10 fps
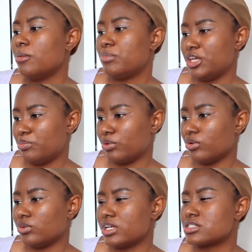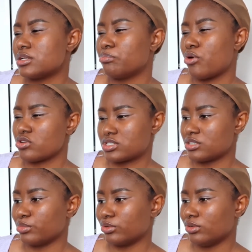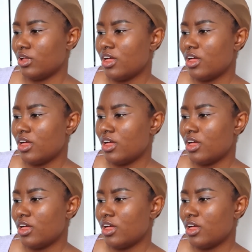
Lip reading: people. It's impossible.